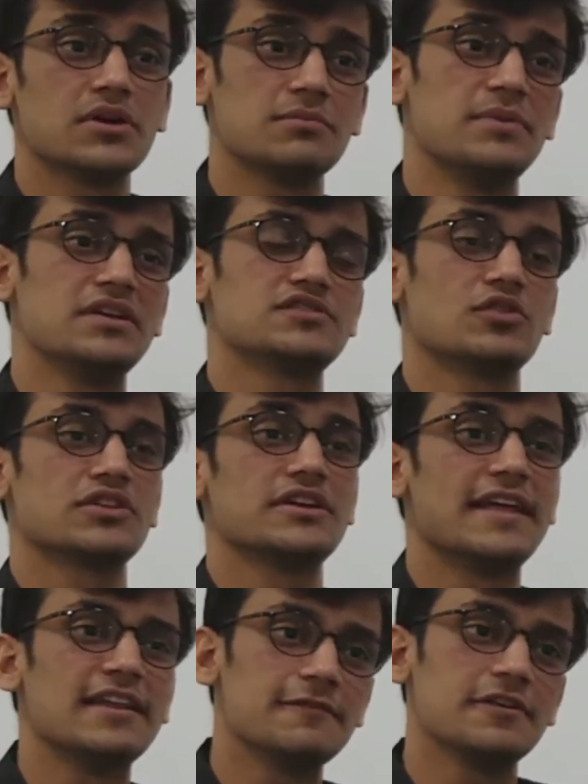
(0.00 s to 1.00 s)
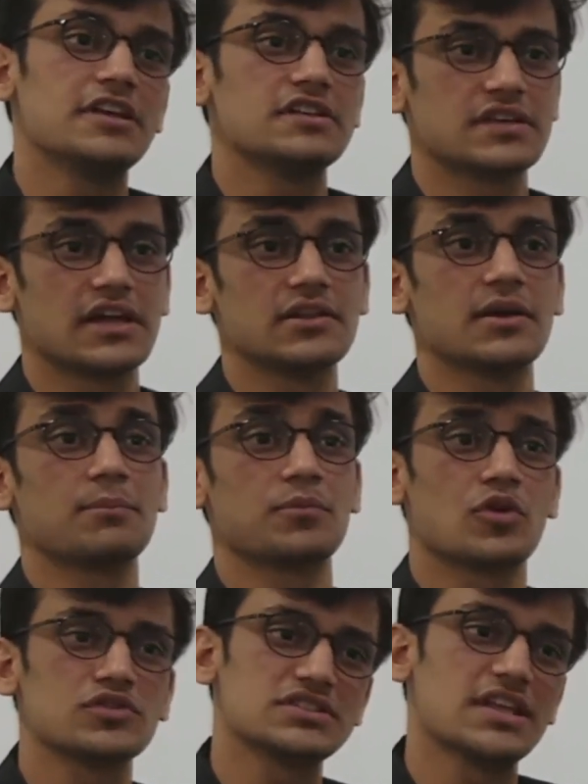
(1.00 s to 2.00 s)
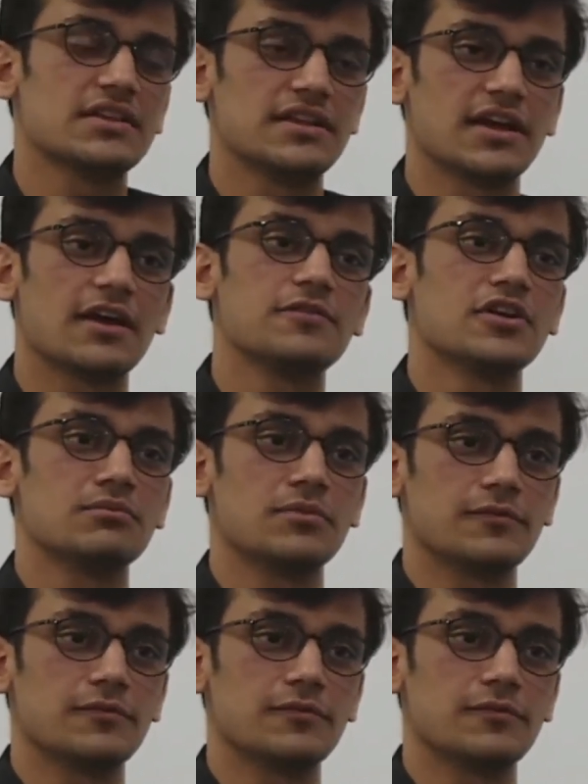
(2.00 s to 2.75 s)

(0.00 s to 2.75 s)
but based on the deliveries and the project that they have done